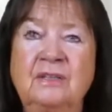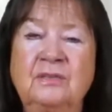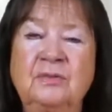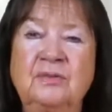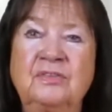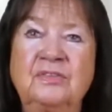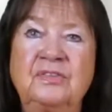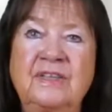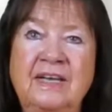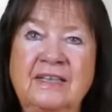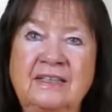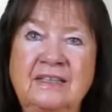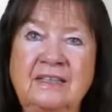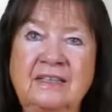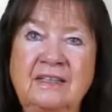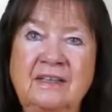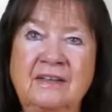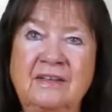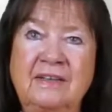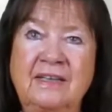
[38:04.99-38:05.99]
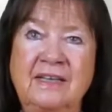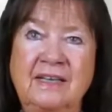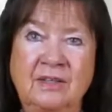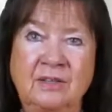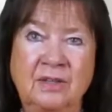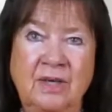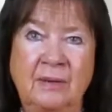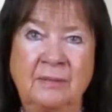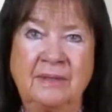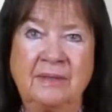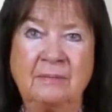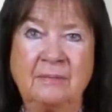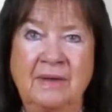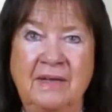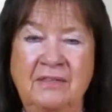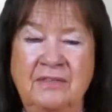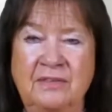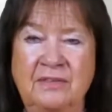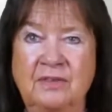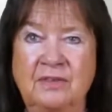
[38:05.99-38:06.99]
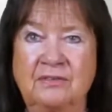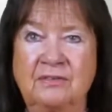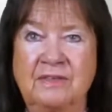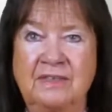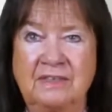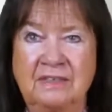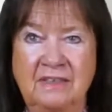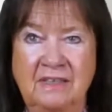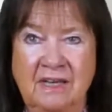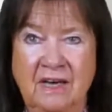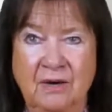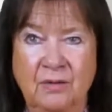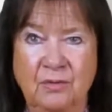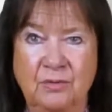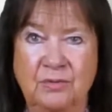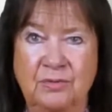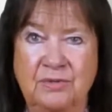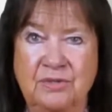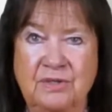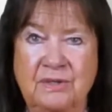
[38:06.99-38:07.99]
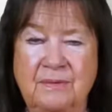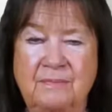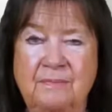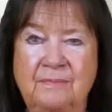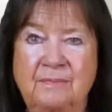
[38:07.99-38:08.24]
to study the economic method of Lyndon LaRouche.